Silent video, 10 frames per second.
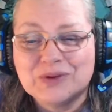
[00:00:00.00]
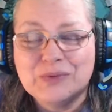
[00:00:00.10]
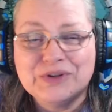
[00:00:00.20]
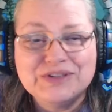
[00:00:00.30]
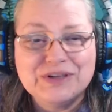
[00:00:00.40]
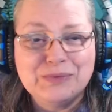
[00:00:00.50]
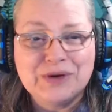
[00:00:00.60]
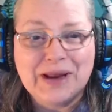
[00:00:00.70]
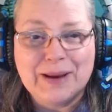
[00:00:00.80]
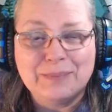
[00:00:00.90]
we'll see
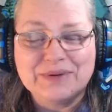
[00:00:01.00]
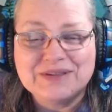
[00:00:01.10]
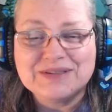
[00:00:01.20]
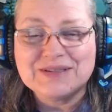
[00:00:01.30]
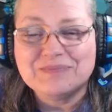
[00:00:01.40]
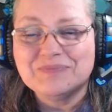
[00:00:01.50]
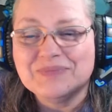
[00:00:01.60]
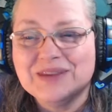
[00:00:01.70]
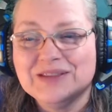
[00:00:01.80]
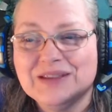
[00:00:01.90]
what happens
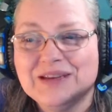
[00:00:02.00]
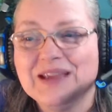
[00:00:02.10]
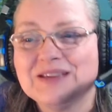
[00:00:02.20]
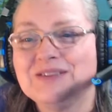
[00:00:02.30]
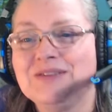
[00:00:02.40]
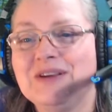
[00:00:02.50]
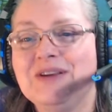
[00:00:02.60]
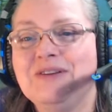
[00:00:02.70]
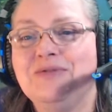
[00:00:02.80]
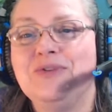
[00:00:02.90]
in the next
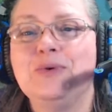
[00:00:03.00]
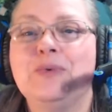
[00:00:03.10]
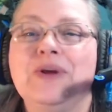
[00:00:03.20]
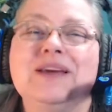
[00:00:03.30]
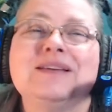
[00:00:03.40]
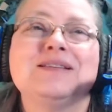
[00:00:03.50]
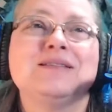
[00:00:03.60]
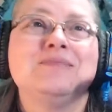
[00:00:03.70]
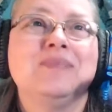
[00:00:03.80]
few weeks.